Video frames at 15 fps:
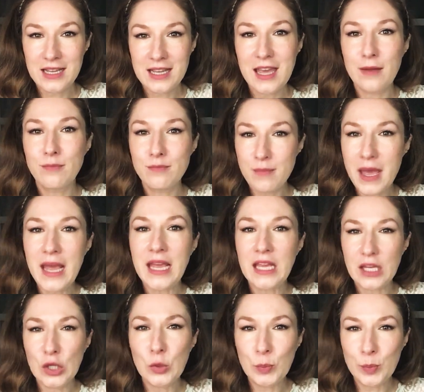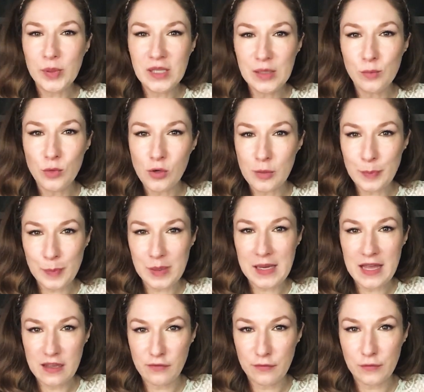can make you be more
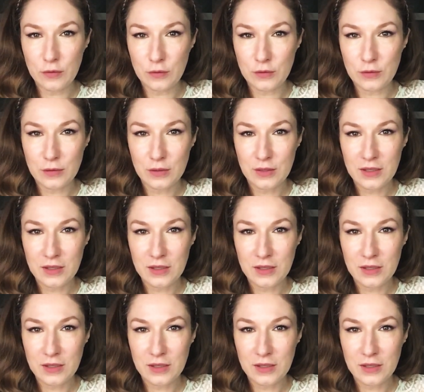playful